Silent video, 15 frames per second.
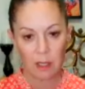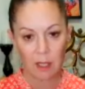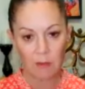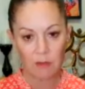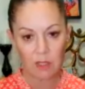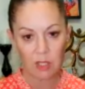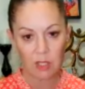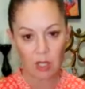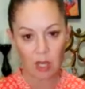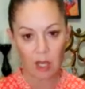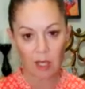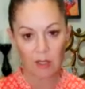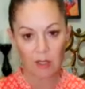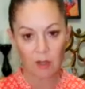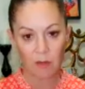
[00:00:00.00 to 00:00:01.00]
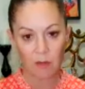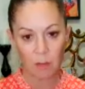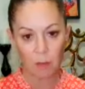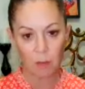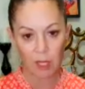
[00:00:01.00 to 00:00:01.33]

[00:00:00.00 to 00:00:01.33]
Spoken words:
the left side of the